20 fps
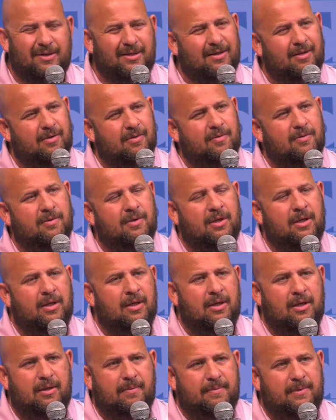No,
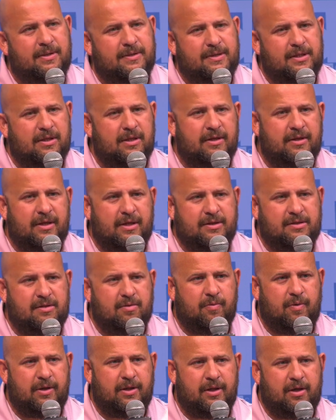I'm not saying that that's the
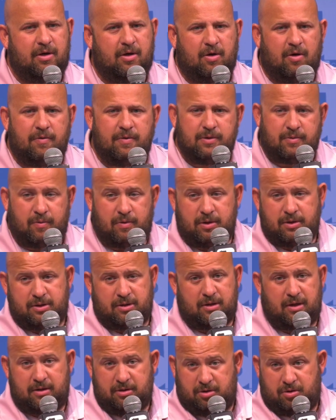way that it always works.
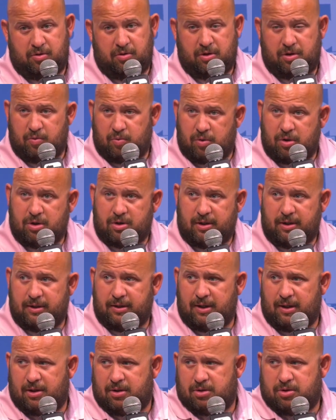Could it work like
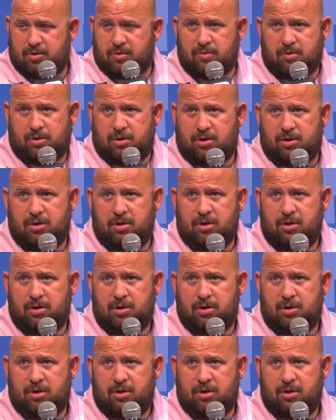that? Sure.